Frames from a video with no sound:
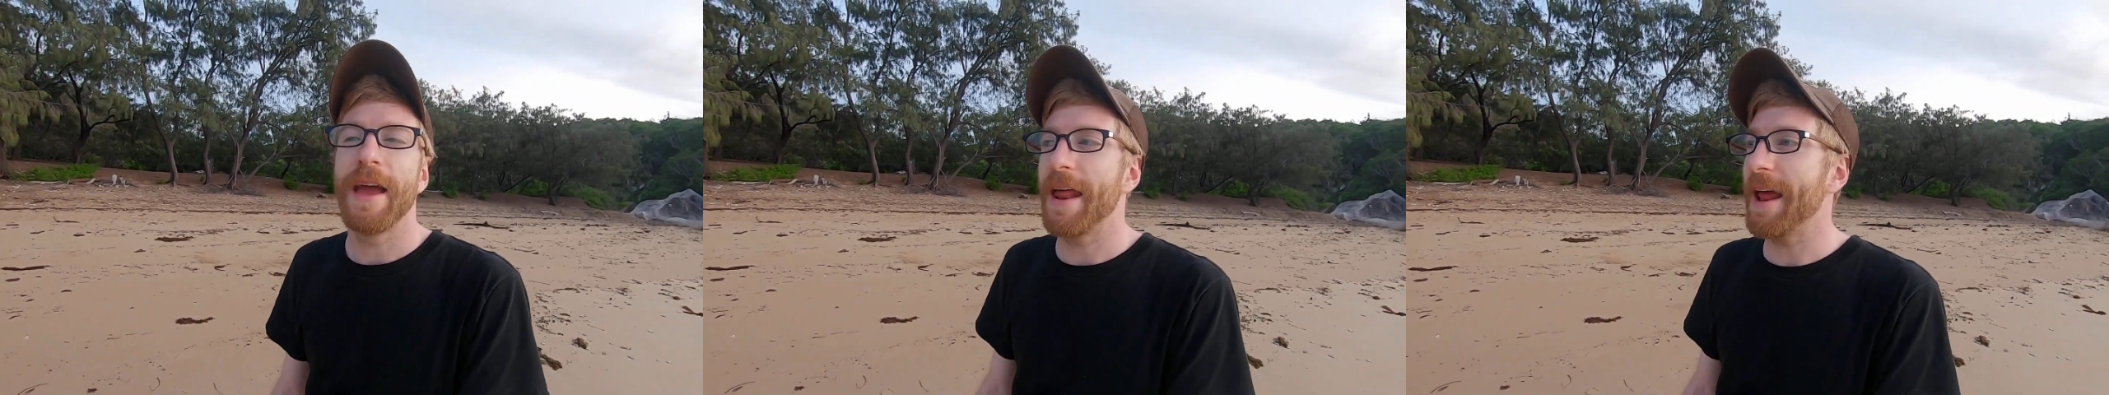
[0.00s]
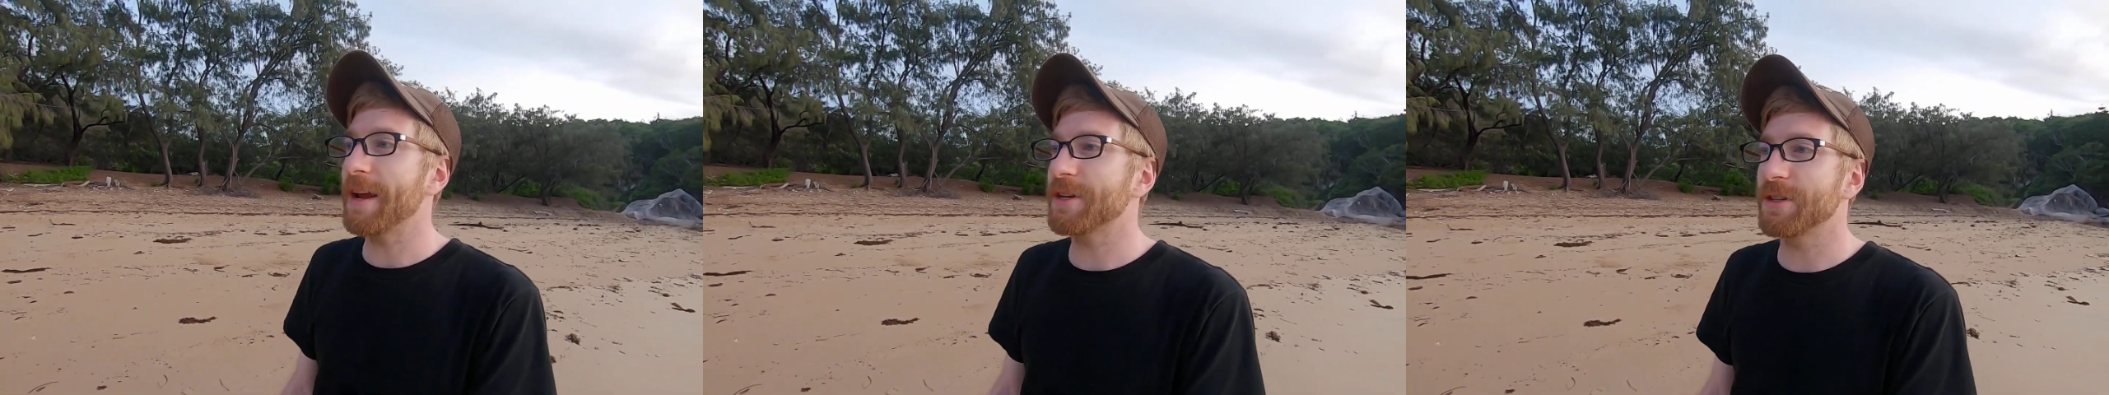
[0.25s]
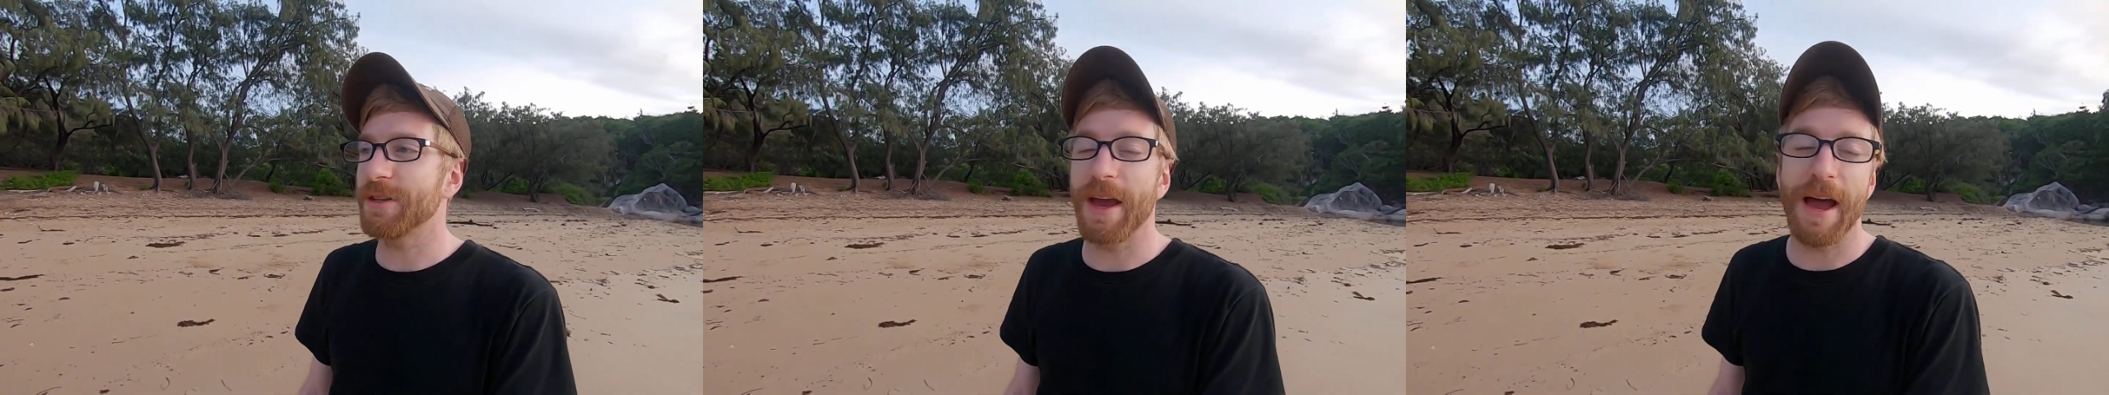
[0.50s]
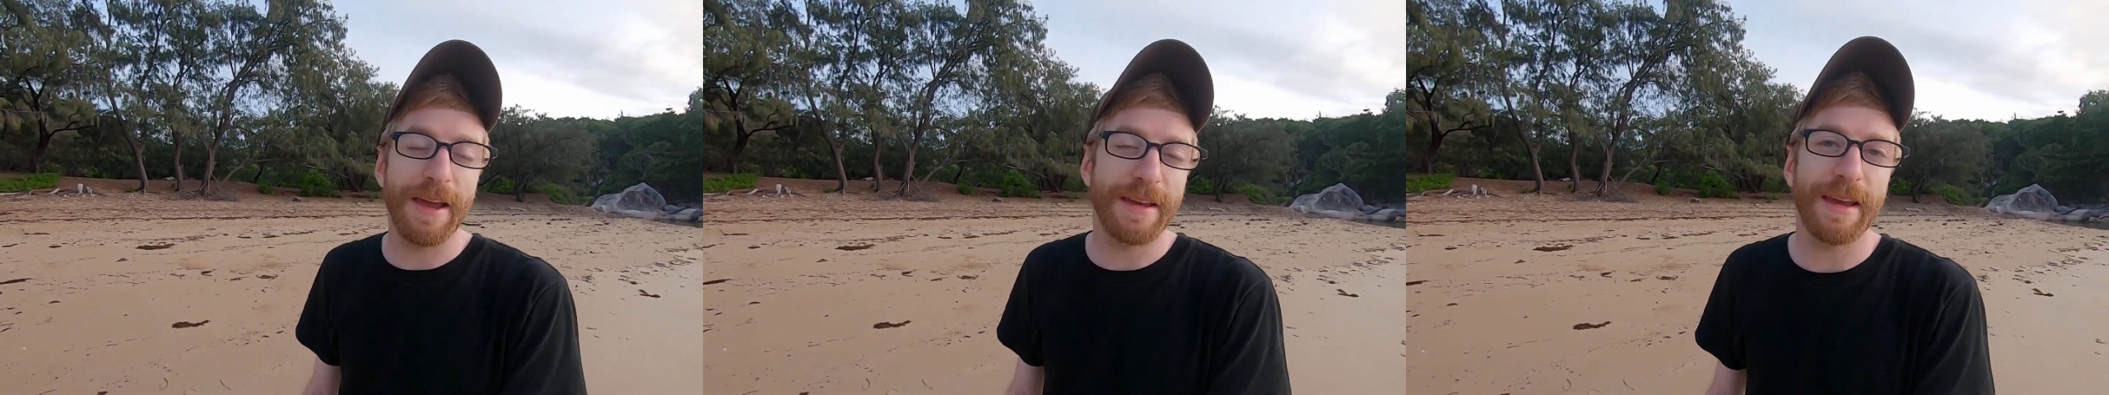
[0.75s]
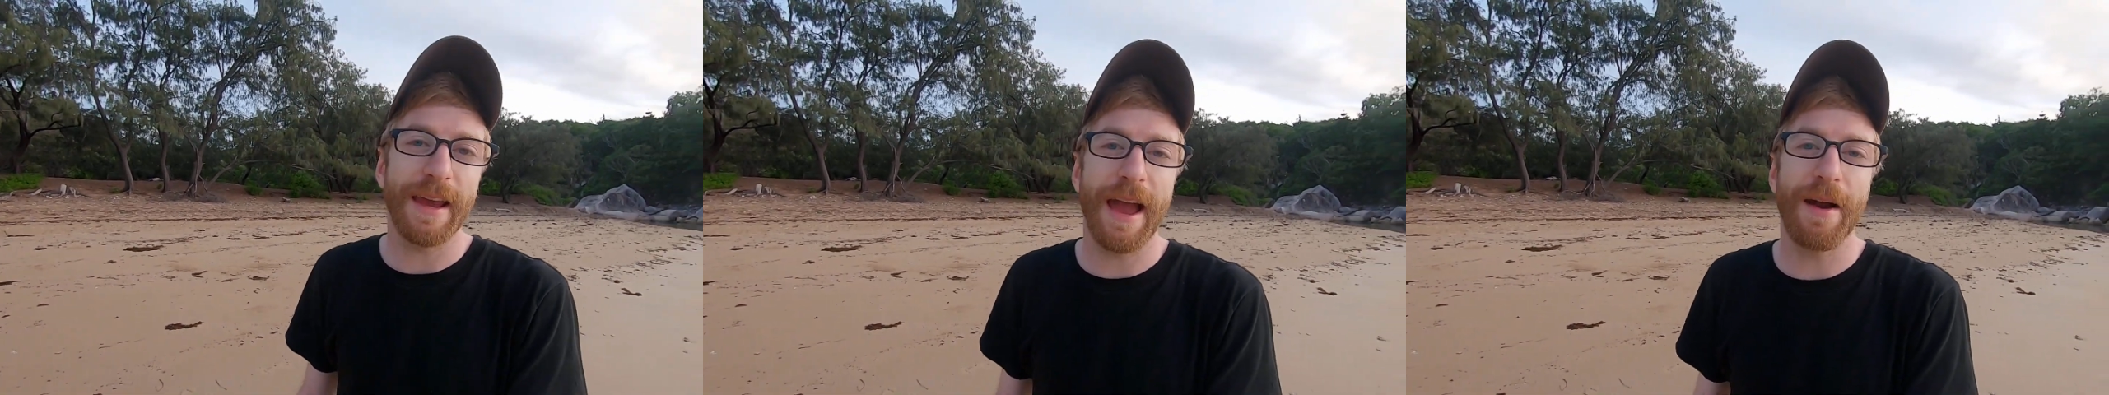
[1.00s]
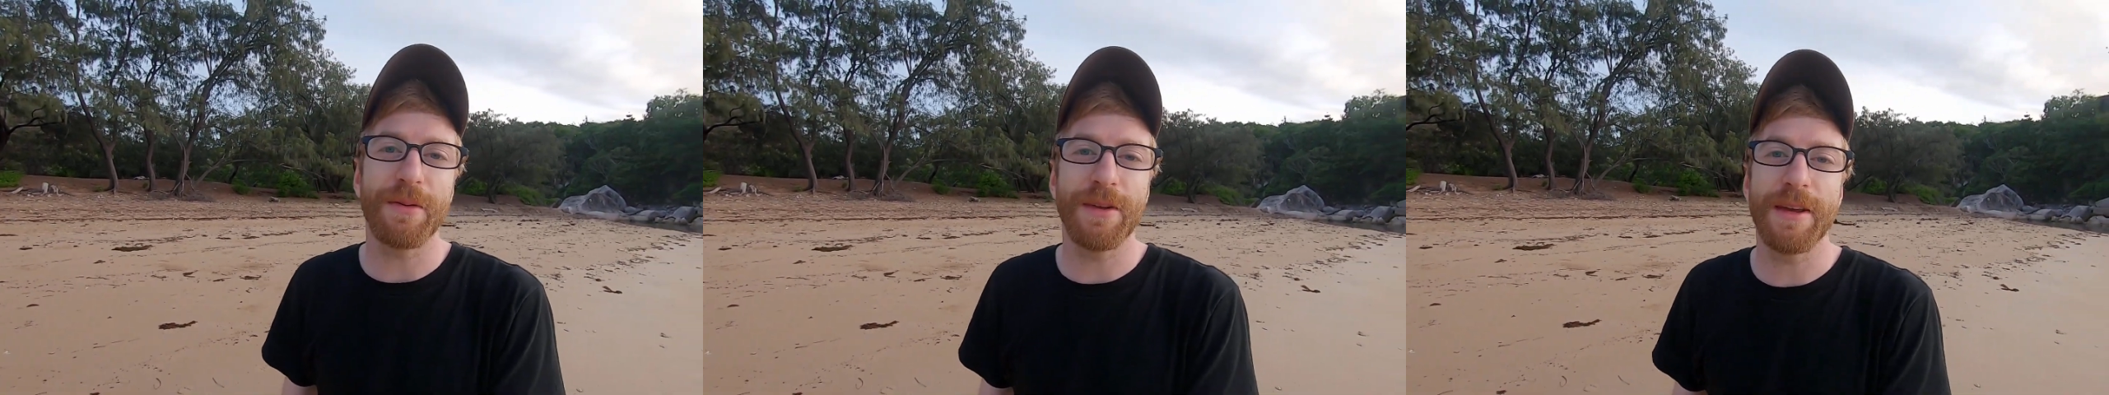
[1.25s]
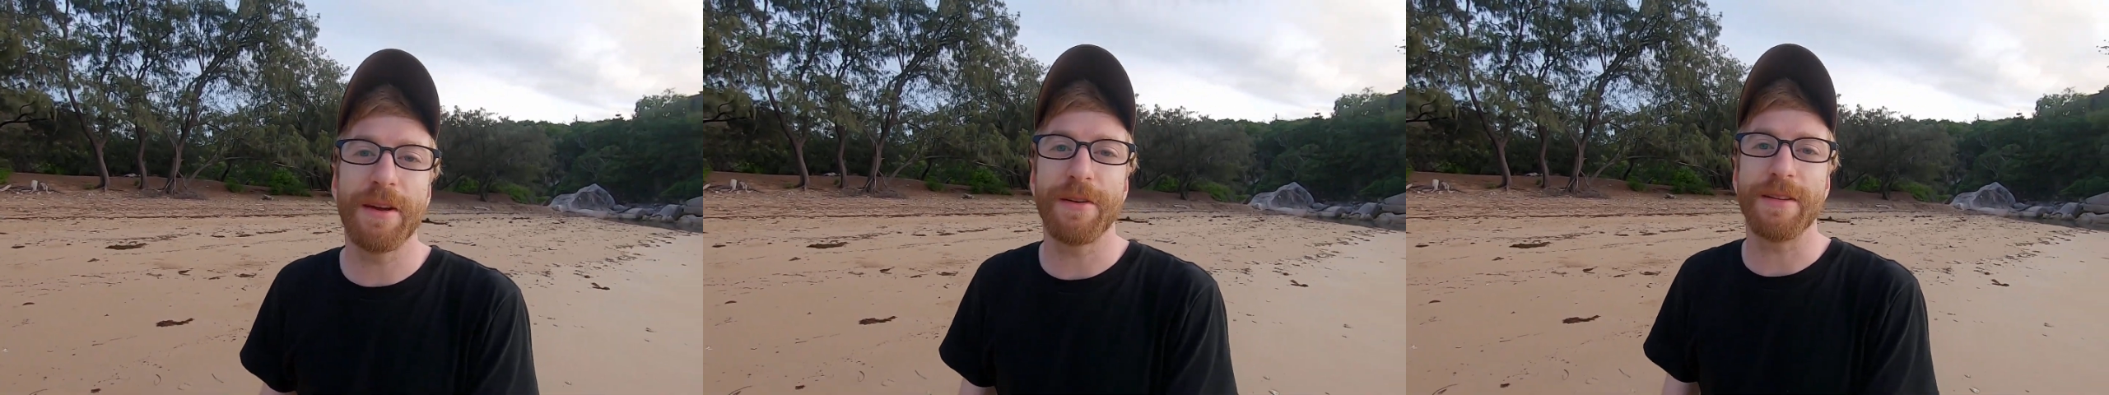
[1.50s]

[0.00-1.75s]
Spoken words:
and actually hiking out here